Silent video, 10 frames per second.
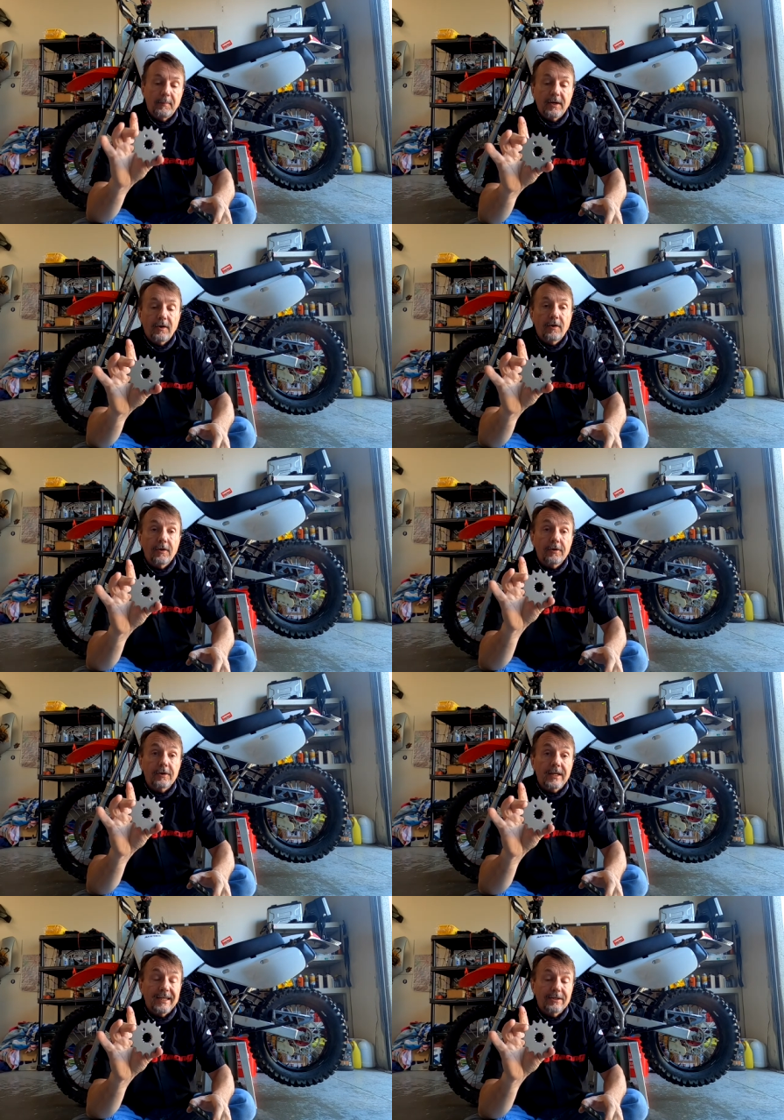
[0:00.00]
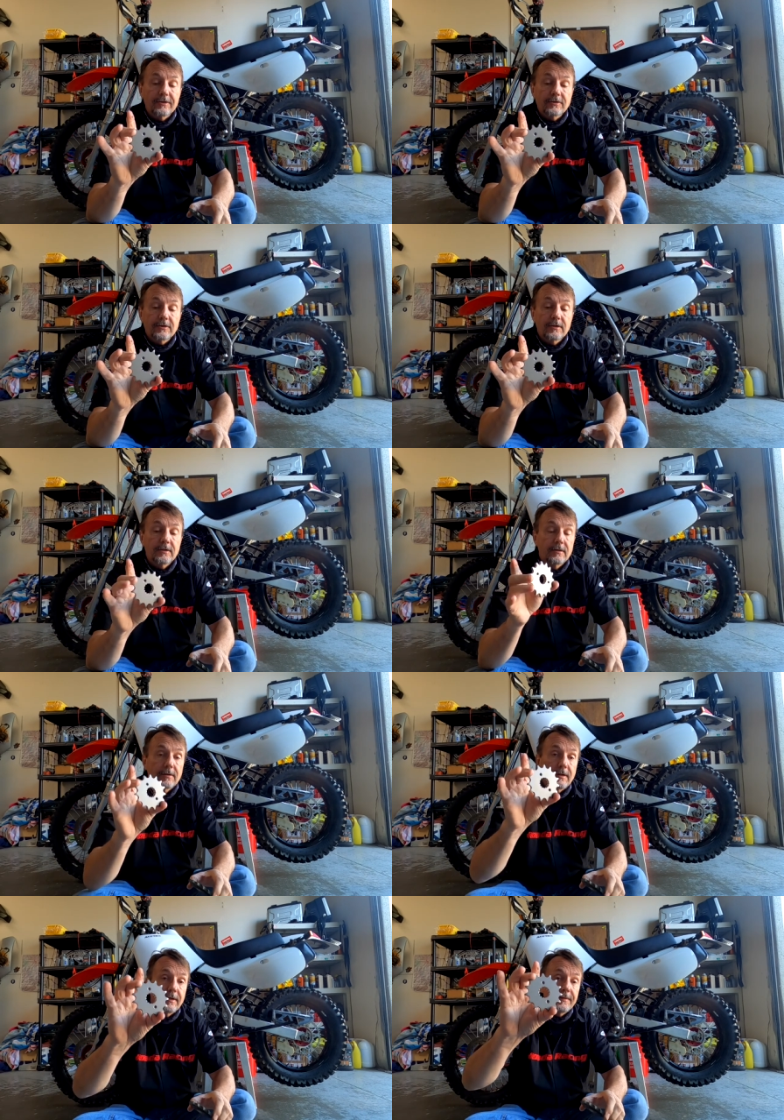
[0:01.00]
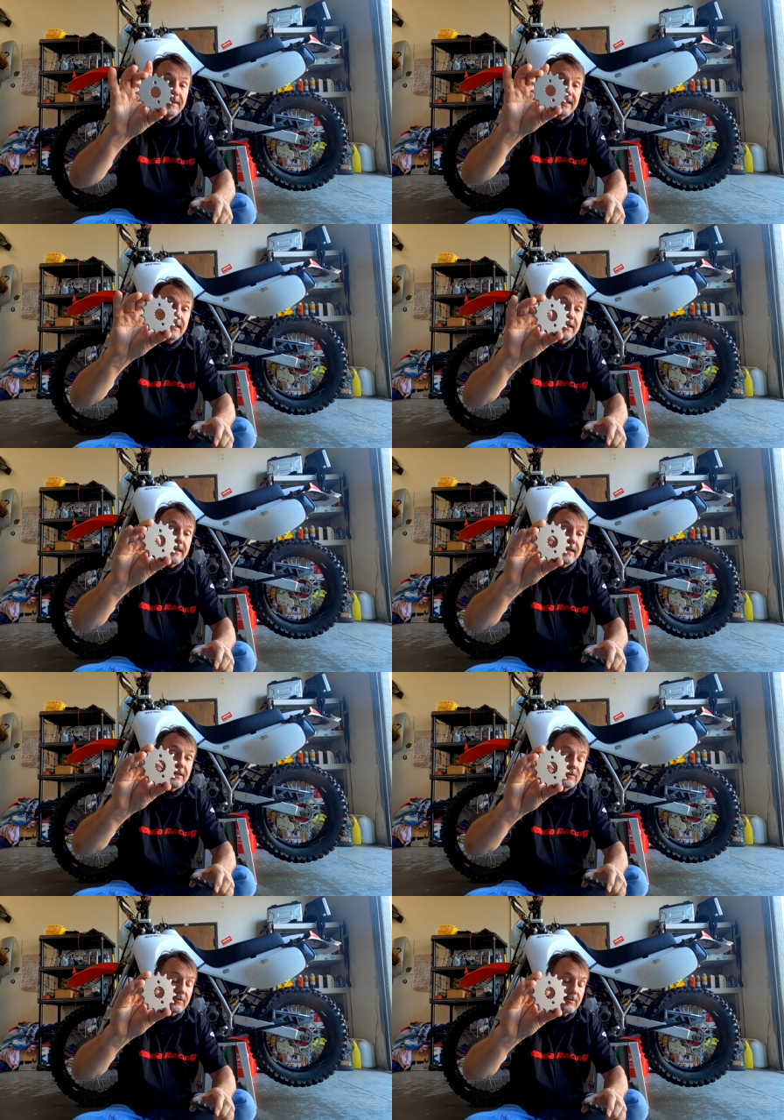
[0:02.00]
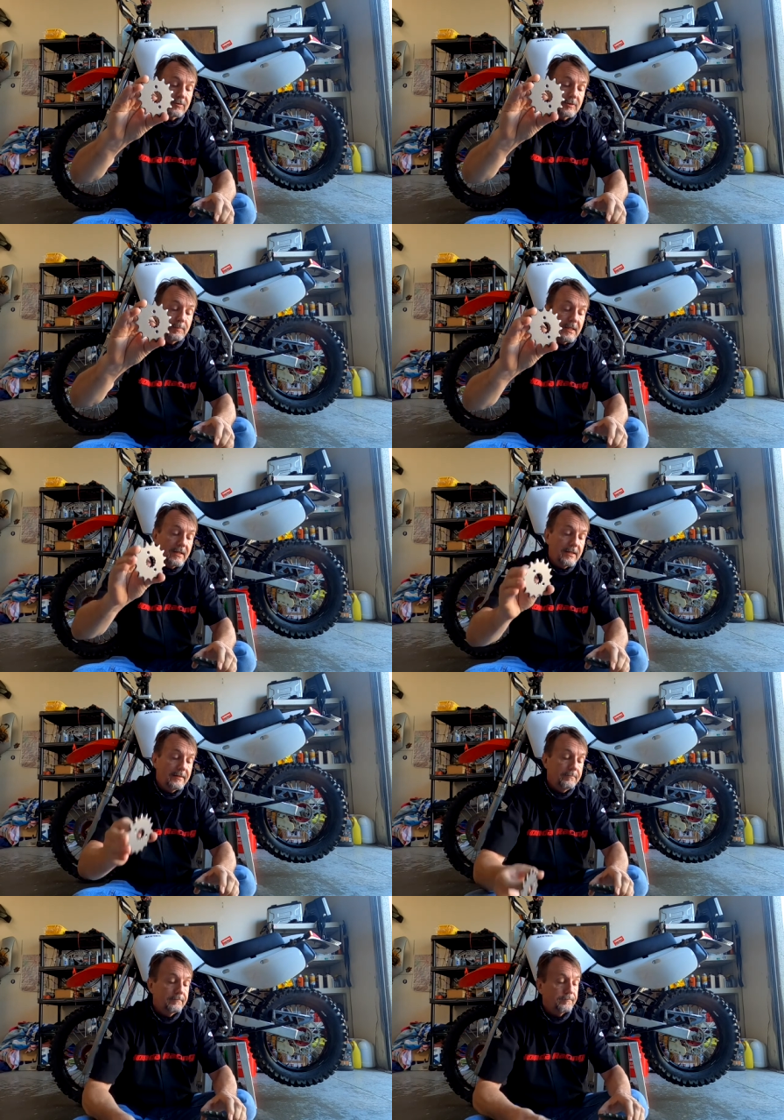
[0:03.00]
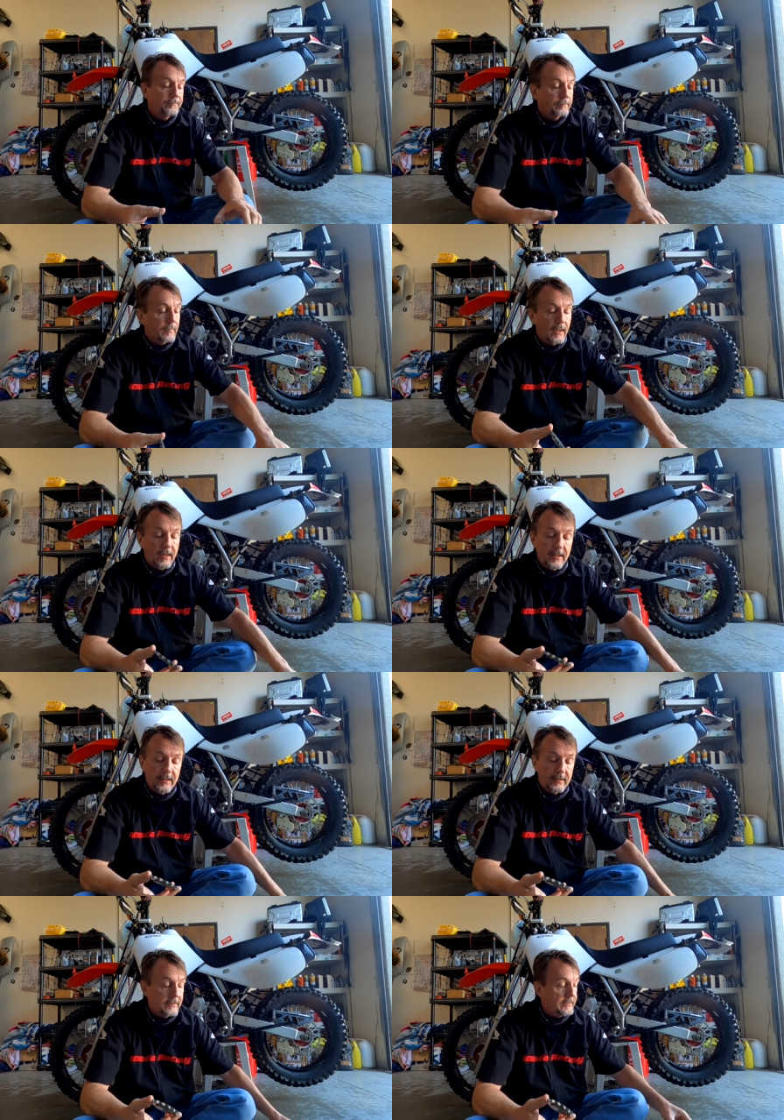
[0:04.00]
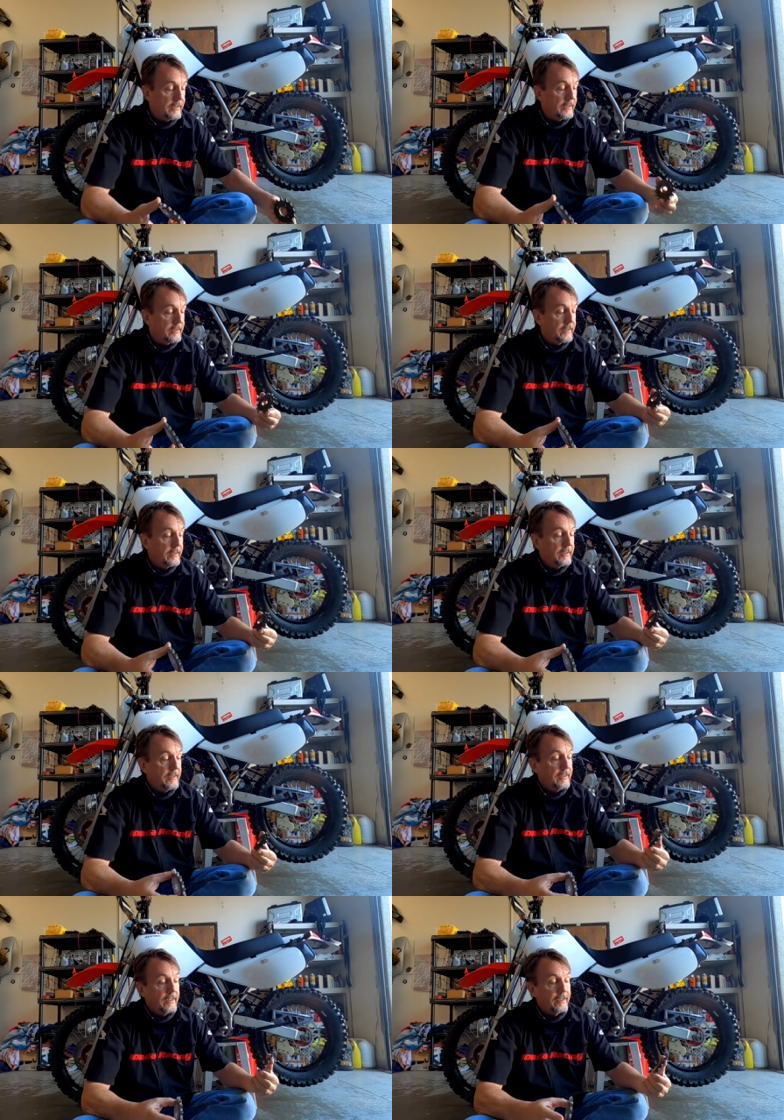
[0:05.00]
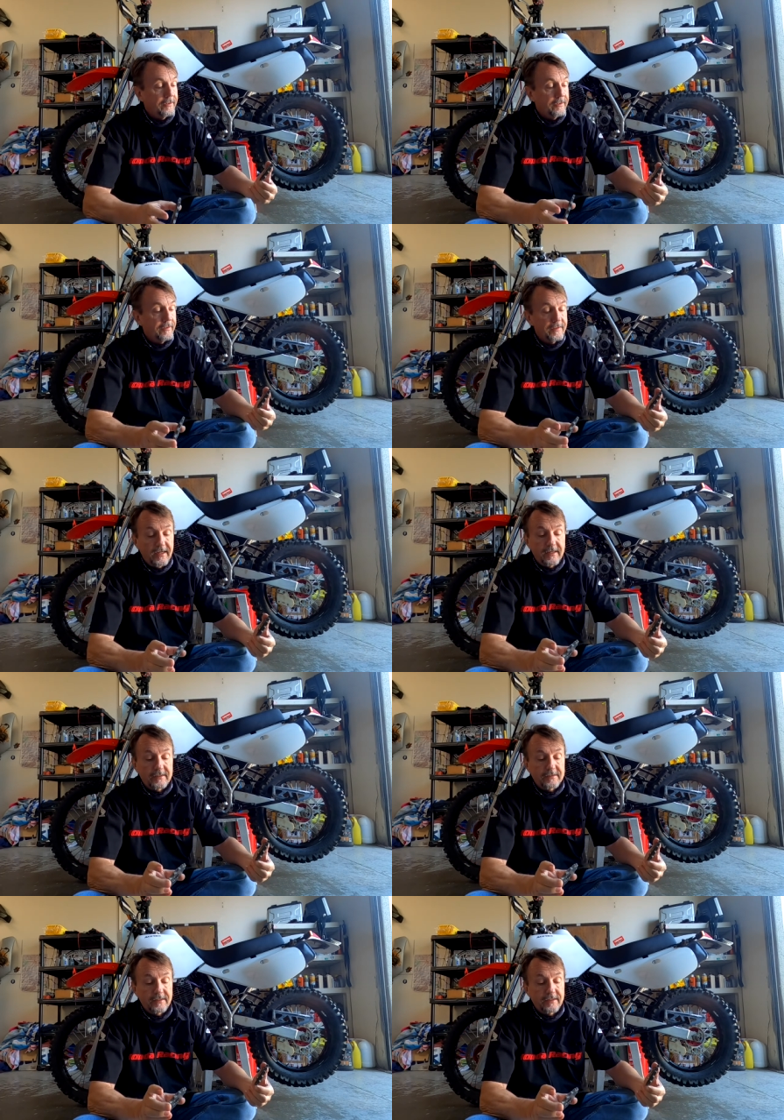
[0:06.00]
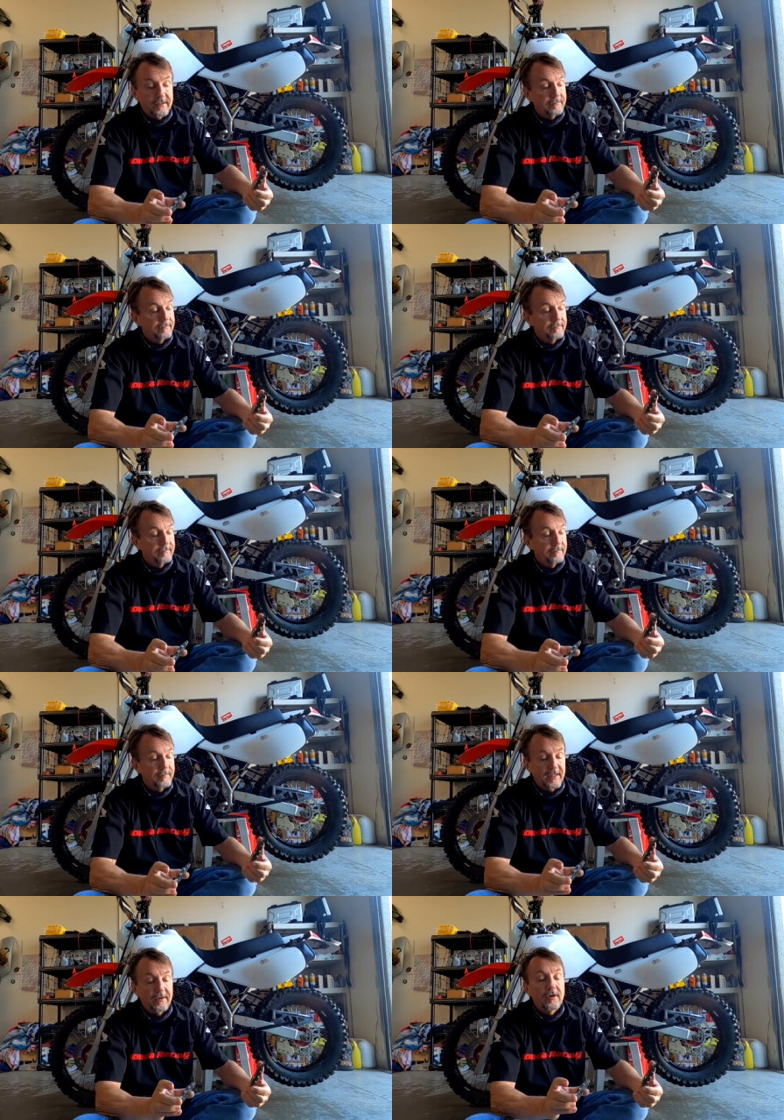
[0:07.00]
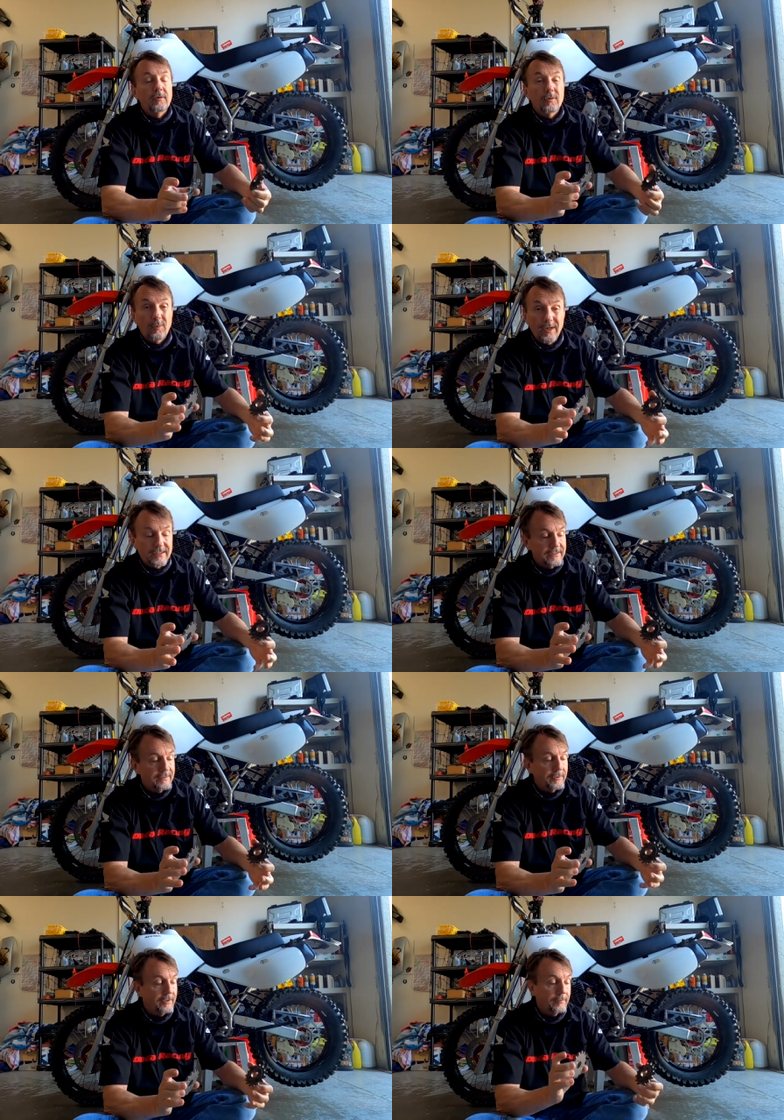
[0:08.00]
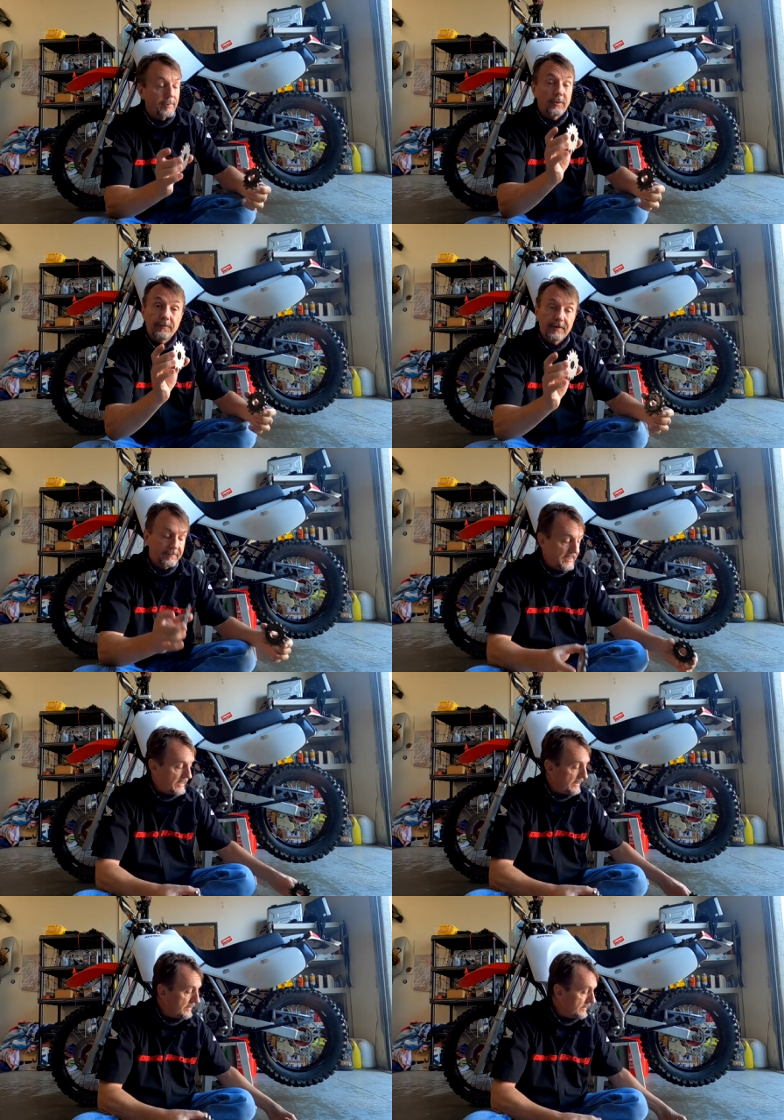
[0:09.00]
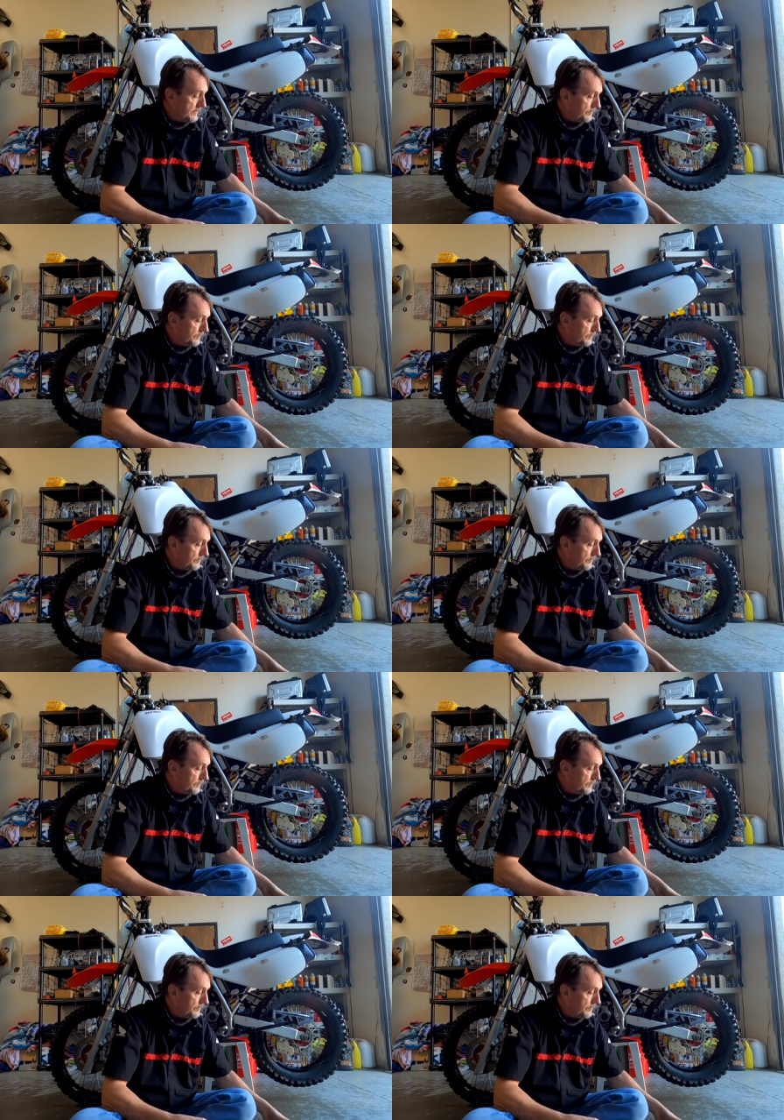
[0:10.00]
Bit harder gears on the internal spline, and other than that, I mean, quite similar, both 15s.